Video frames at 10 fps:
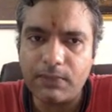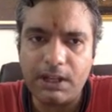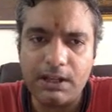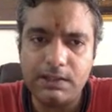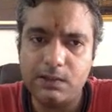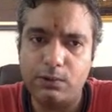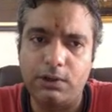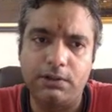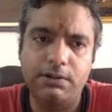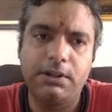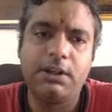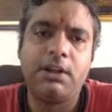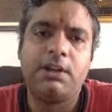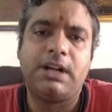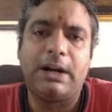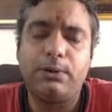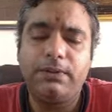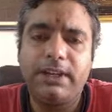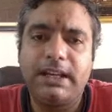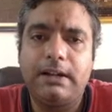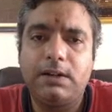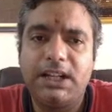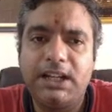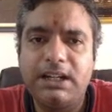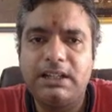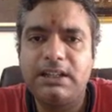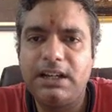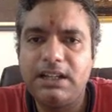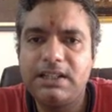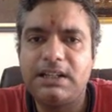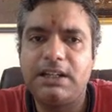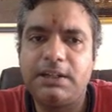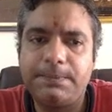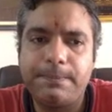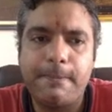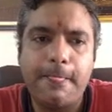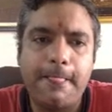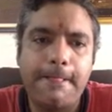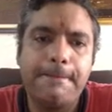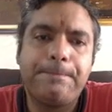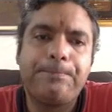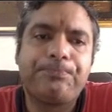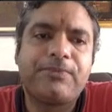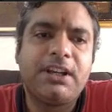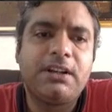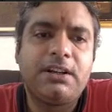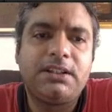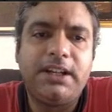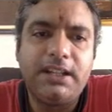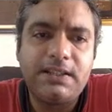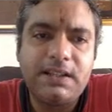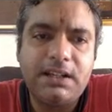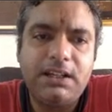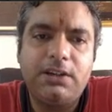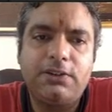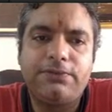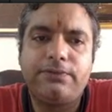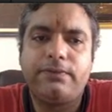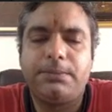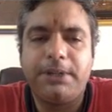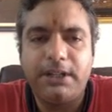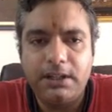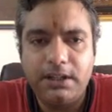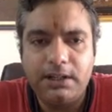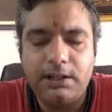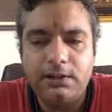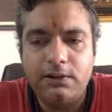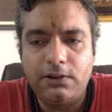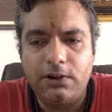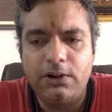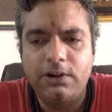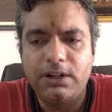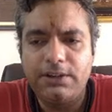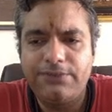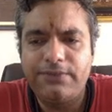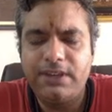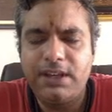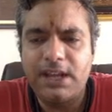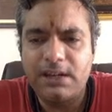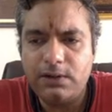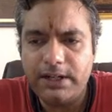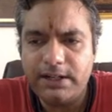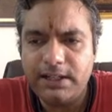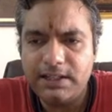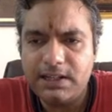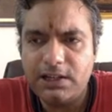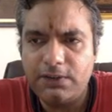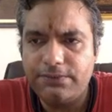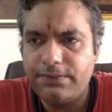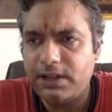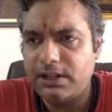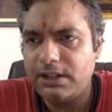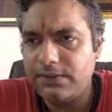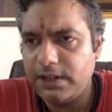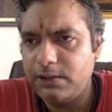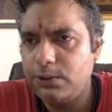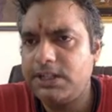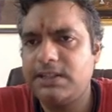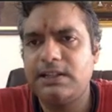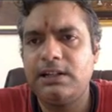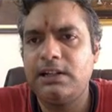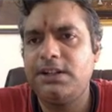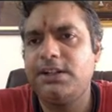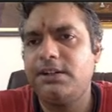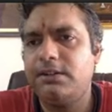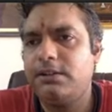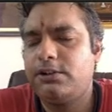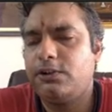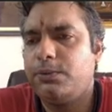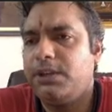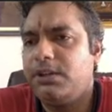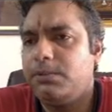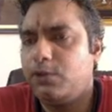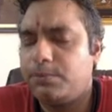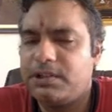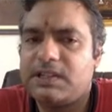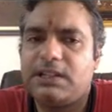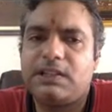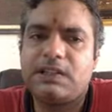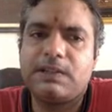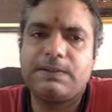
and so on. How do we calculate the density? The density of the material, or if we calculate density of even a unit cell to be more precise,